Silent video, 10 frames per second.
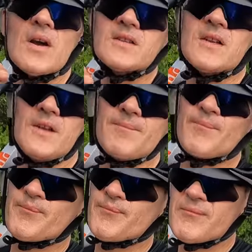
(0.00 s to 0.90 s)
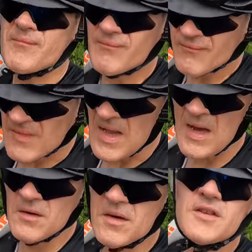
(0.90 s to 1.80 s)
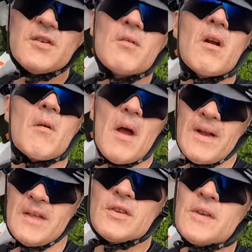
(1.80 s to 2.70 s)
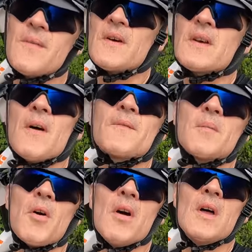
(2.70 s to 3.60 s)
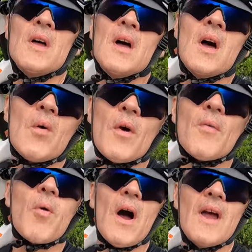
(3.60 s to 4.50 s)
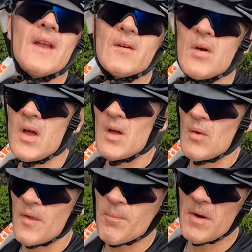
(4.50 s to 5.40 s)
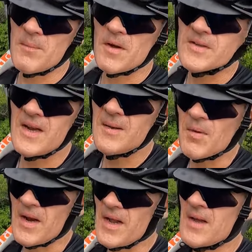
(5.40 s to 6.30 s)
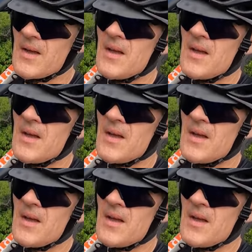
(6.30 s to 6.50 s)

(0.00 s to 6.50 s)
question how good you are at riding. You should feel comfortable with riding with pretty much anybody.